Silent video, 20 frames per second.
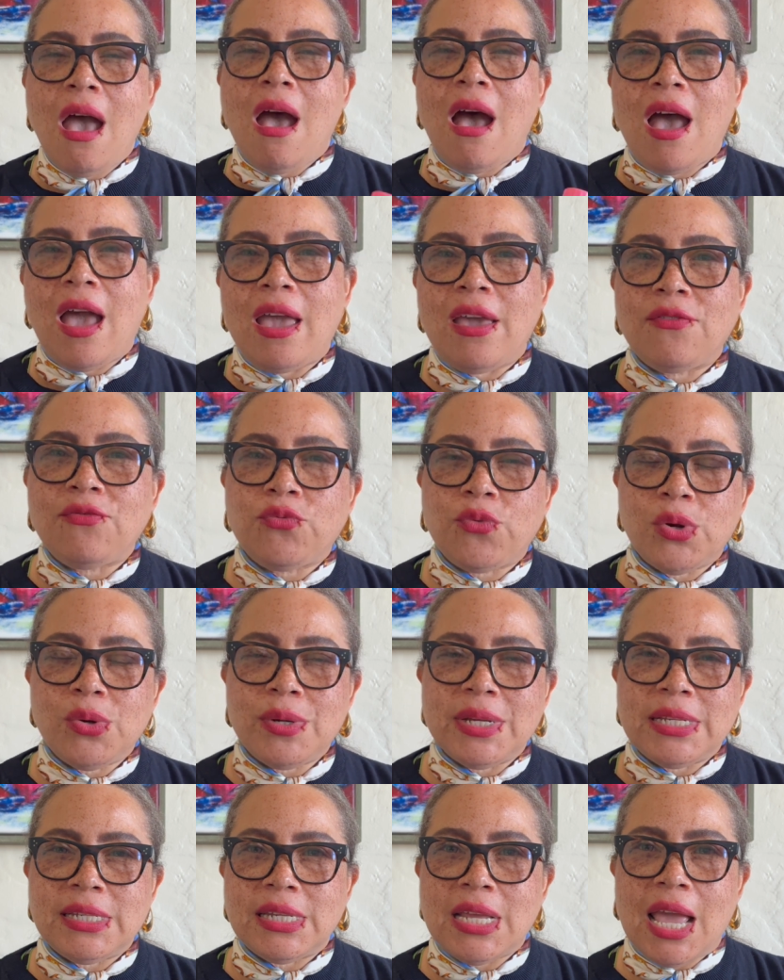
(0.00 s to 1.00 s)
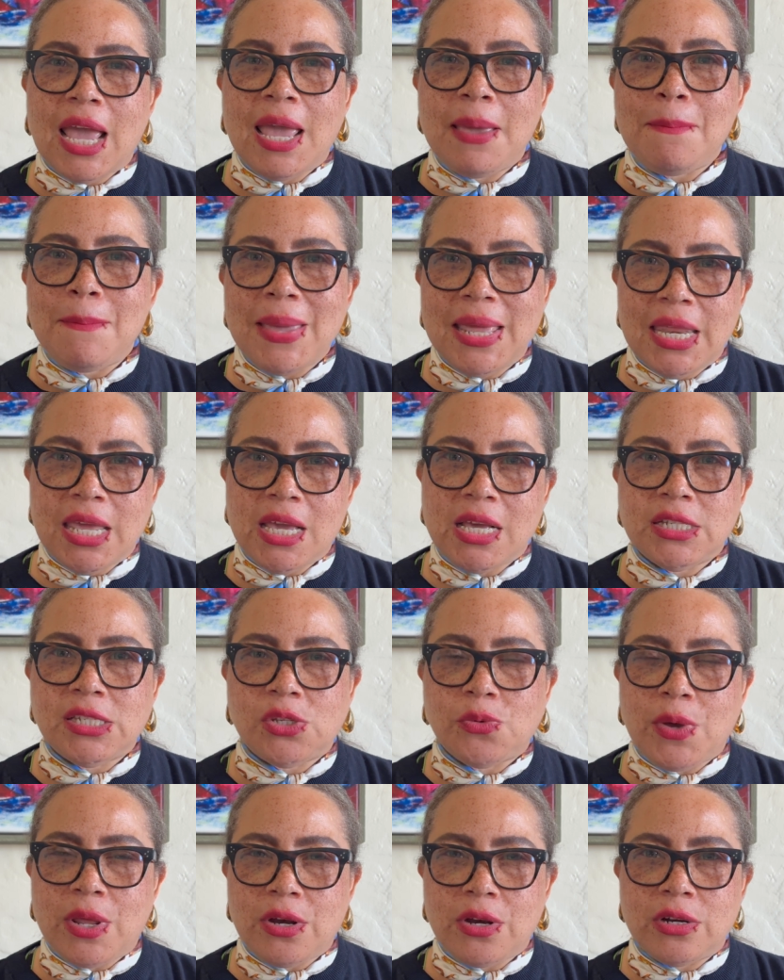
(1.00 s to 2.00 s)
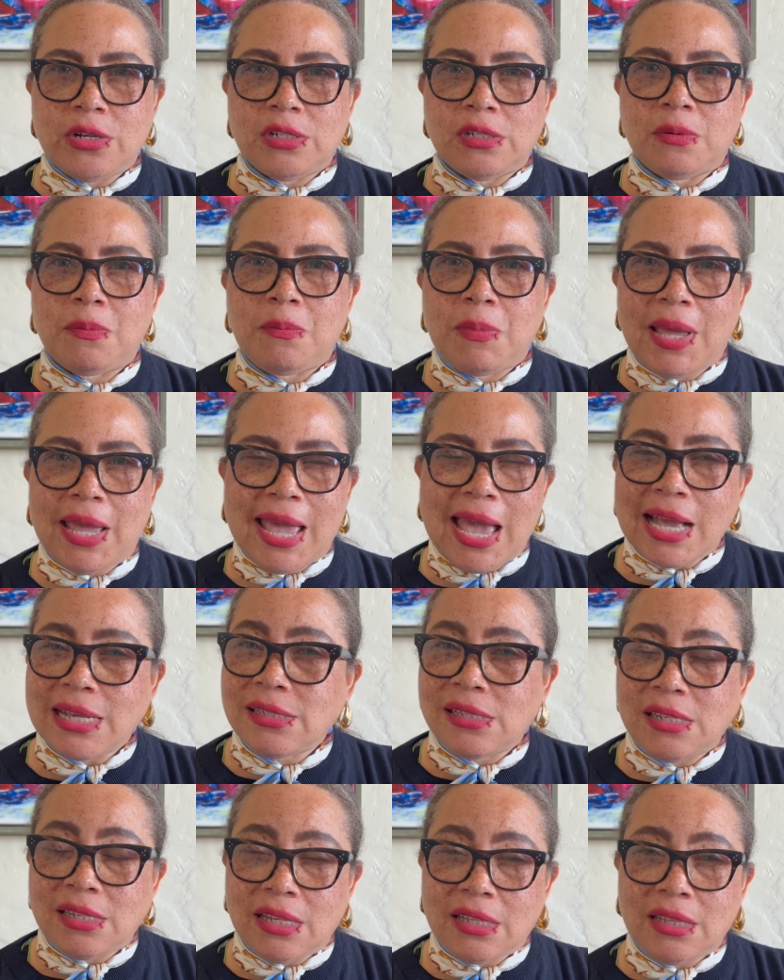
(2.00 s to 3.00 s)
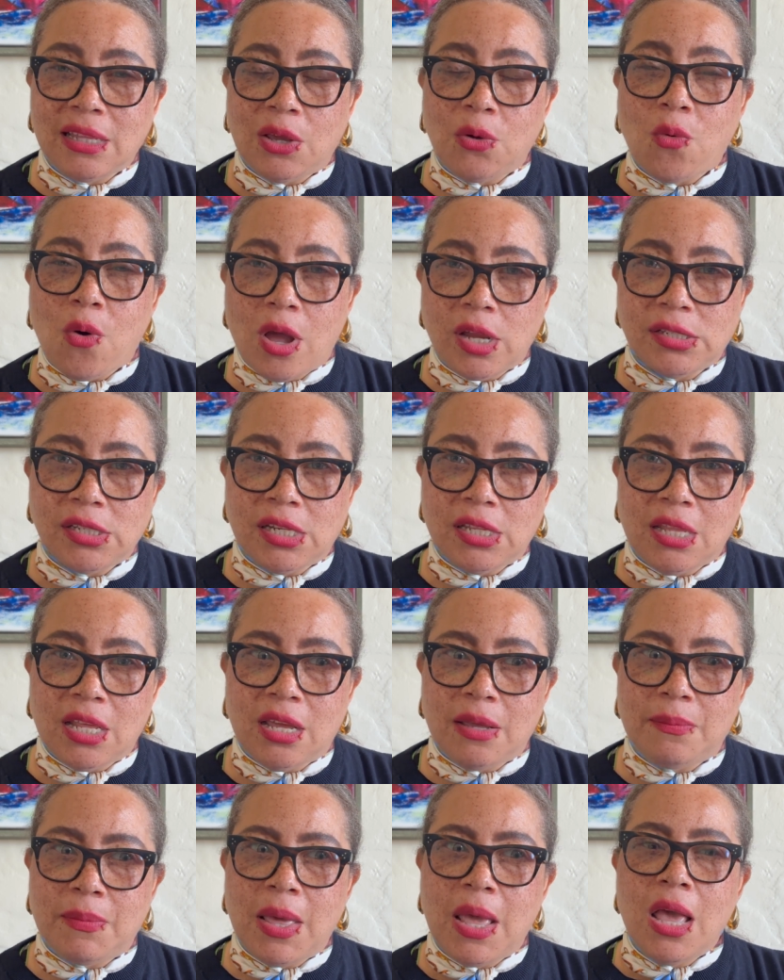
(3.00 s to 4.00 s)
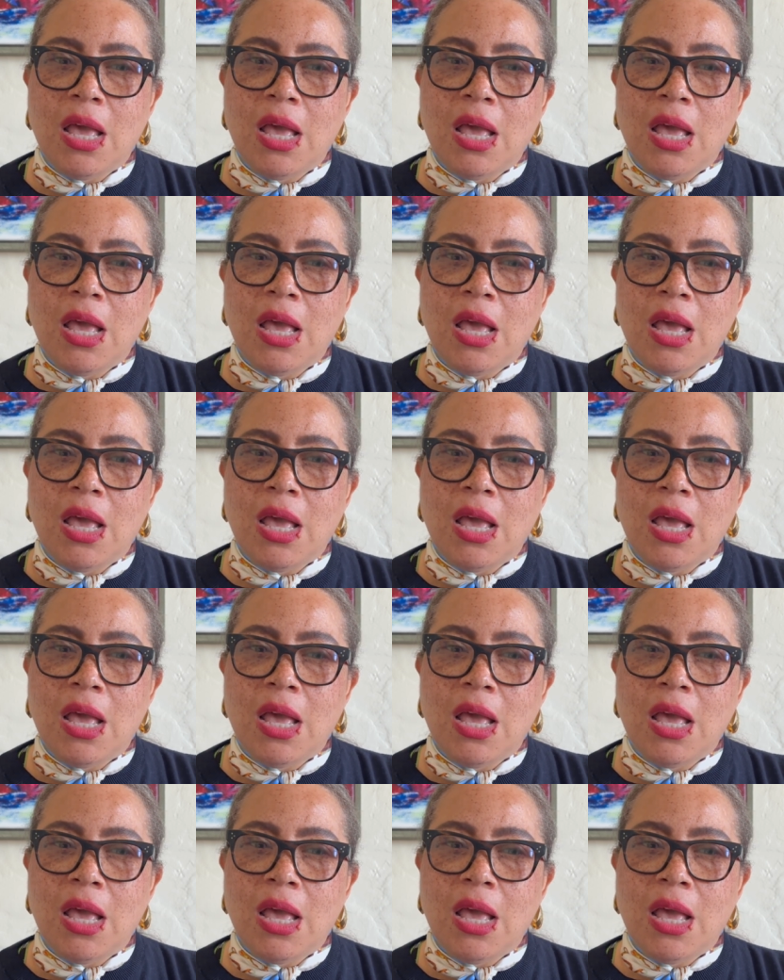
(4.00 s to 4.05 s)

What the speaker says: I have ruined many a sweater by accidentally washing them.